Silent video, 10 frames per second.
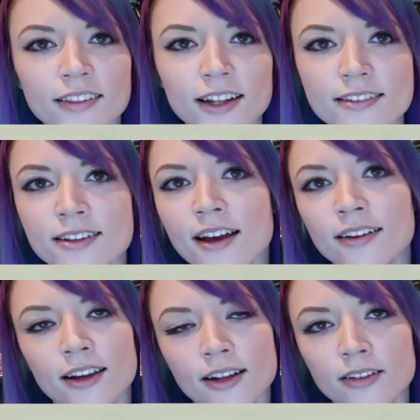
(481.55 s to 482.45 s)
that's
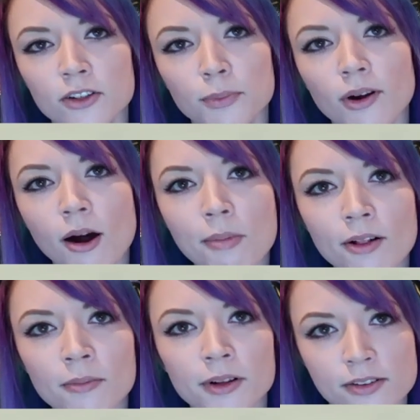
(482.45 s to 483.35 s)
not Niantic's
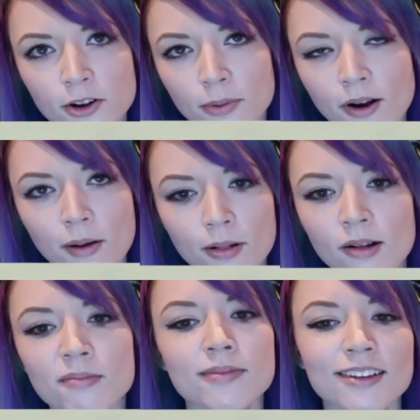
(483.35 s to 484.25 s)
problem, it's your
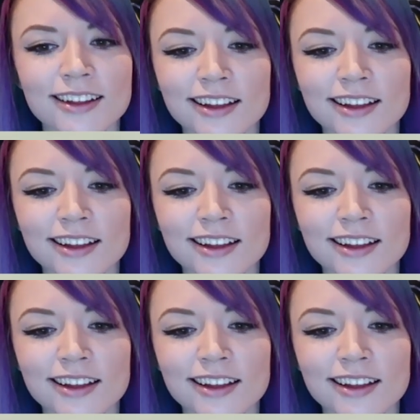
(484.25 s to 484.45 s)
problem.